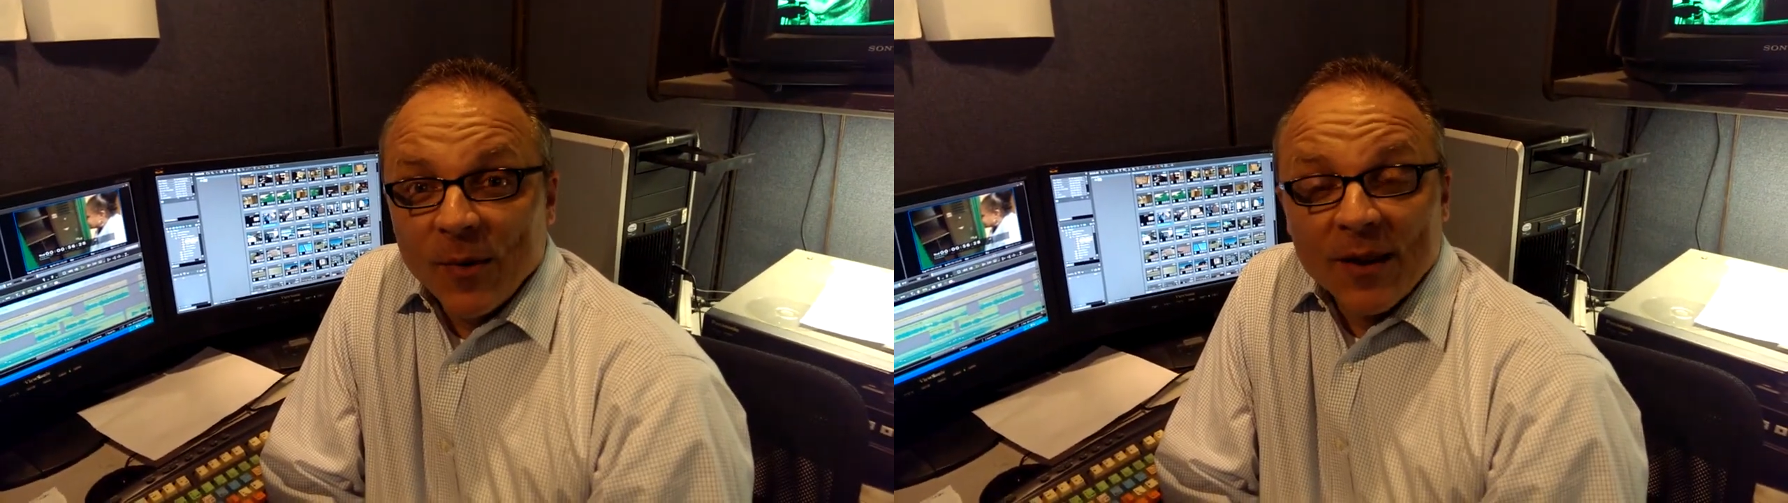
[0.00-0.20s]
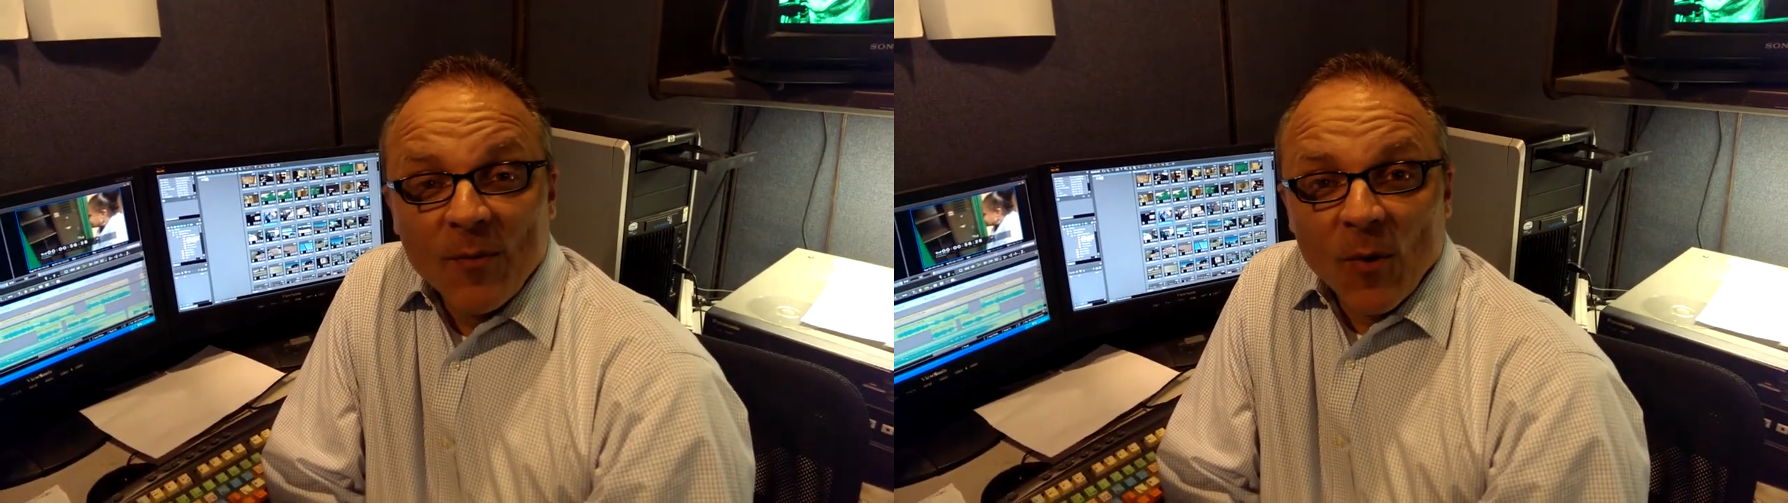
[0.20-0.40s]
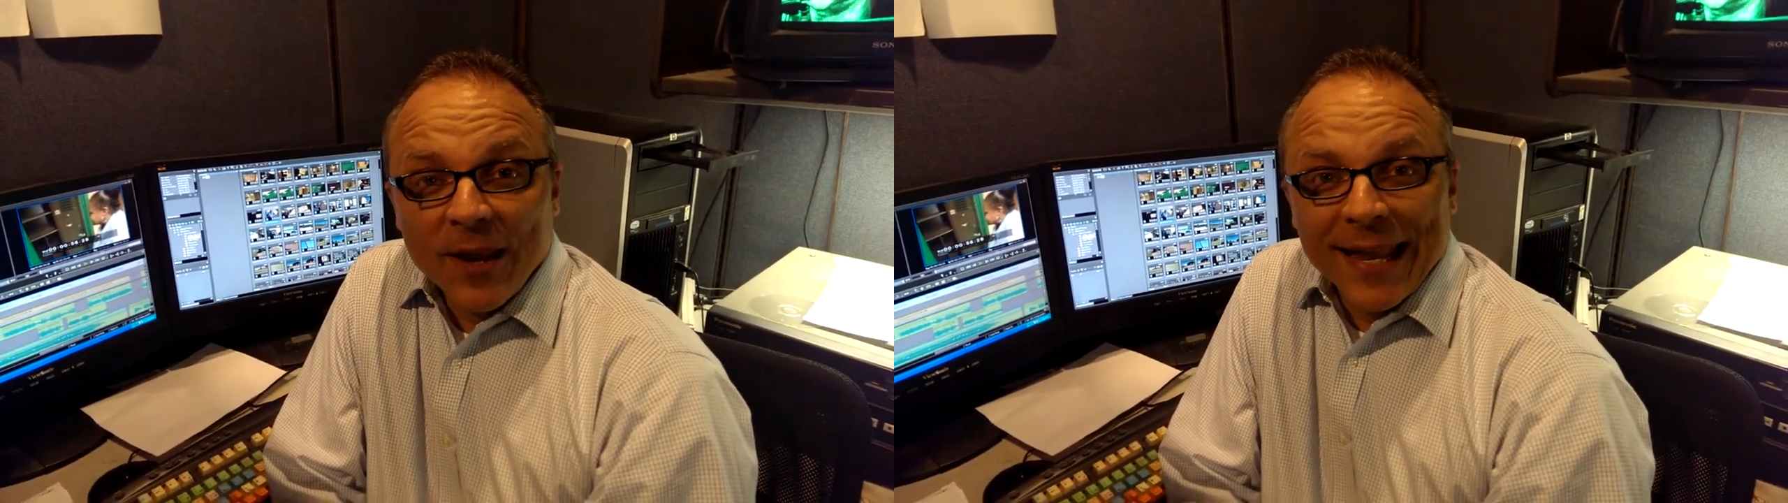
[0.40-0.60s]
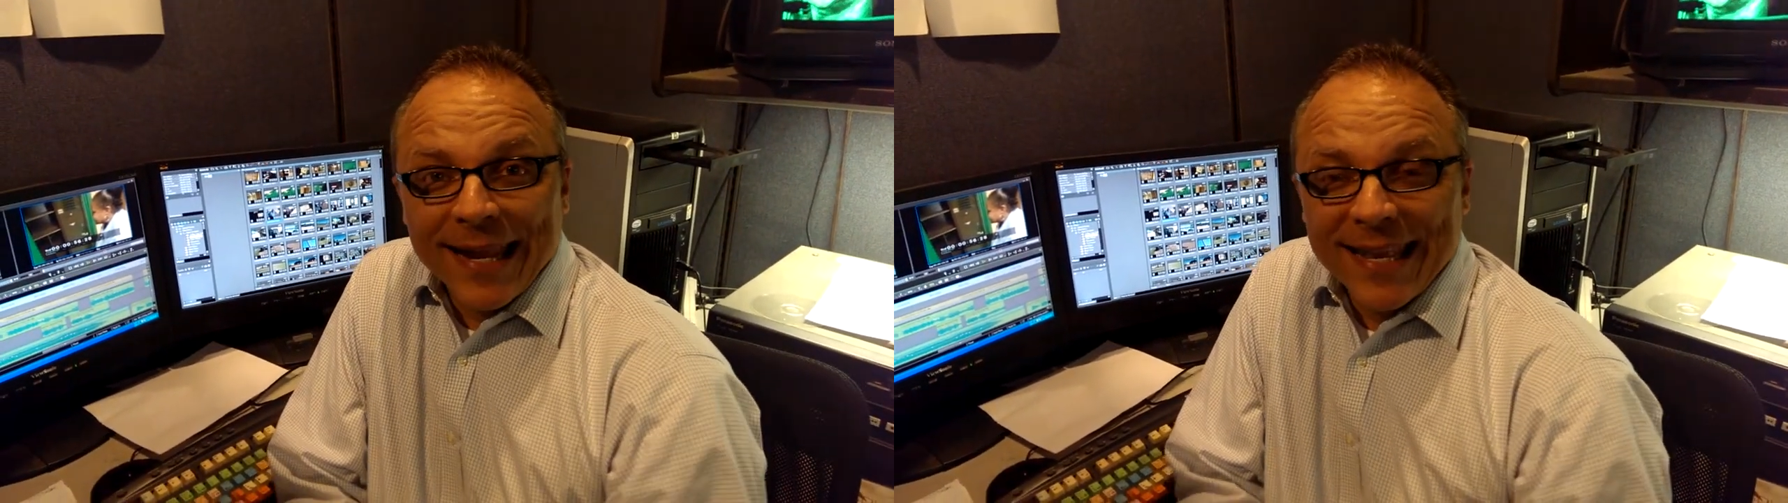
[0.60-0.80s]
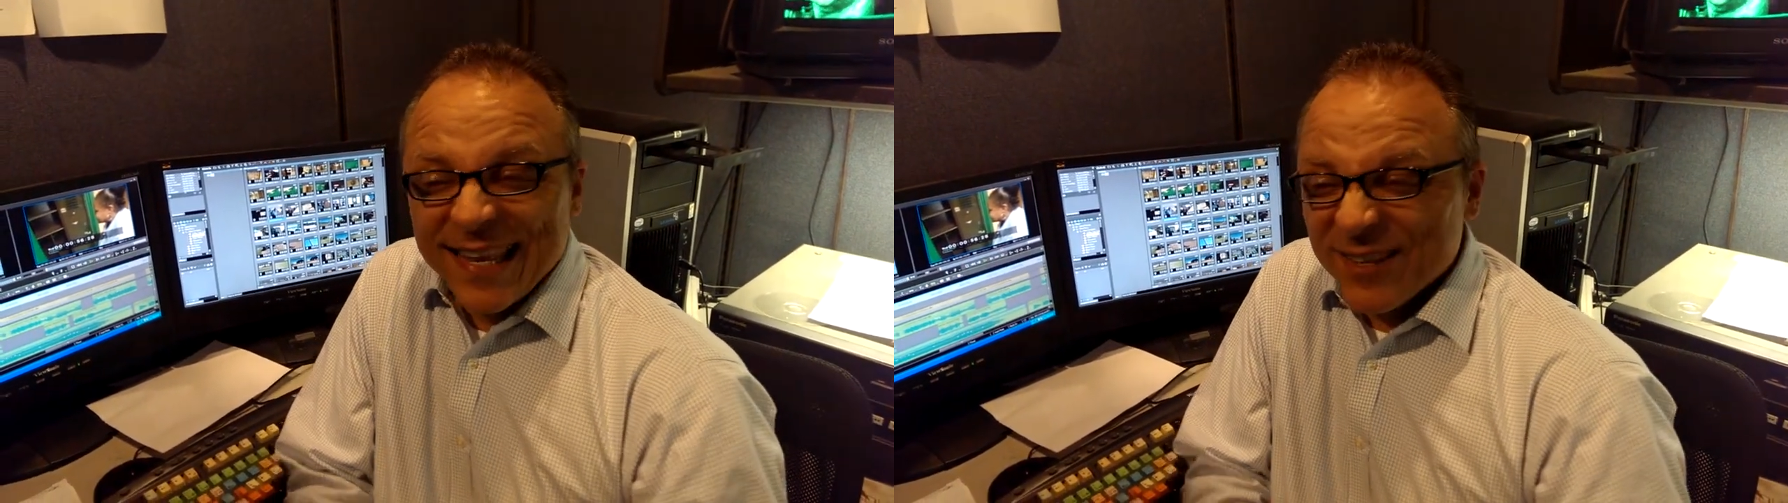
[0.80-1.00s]
What a morning
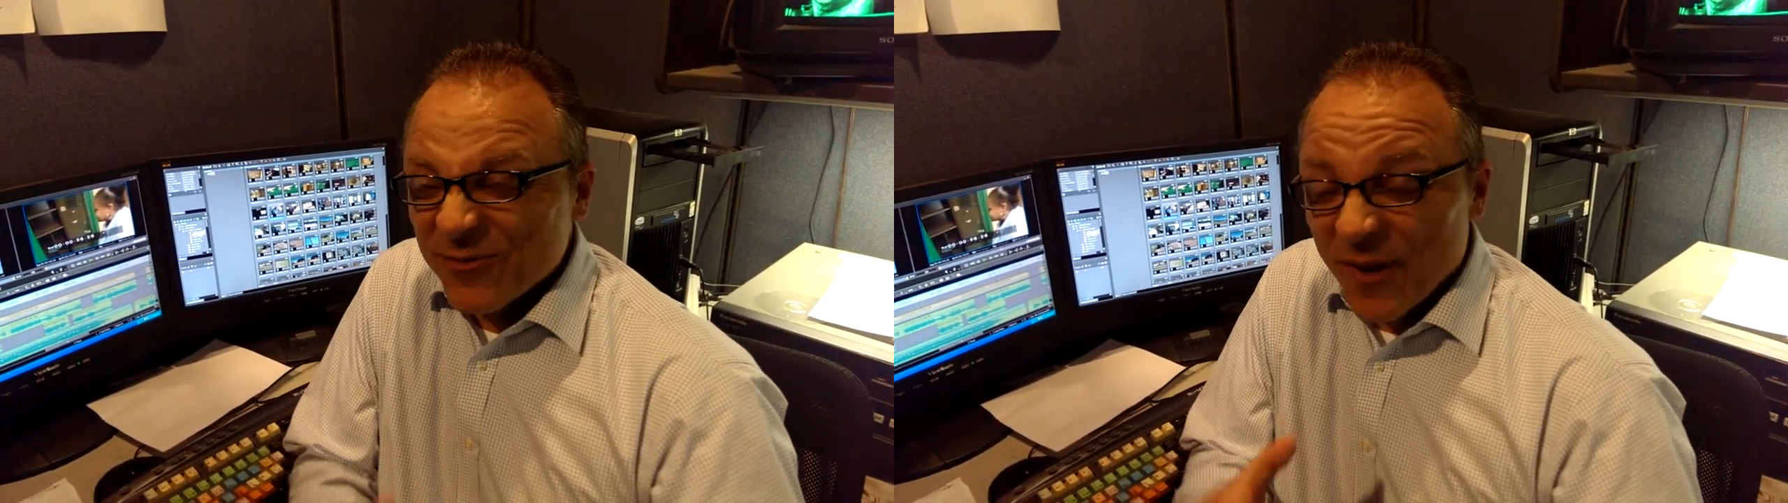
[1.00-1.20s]
it is.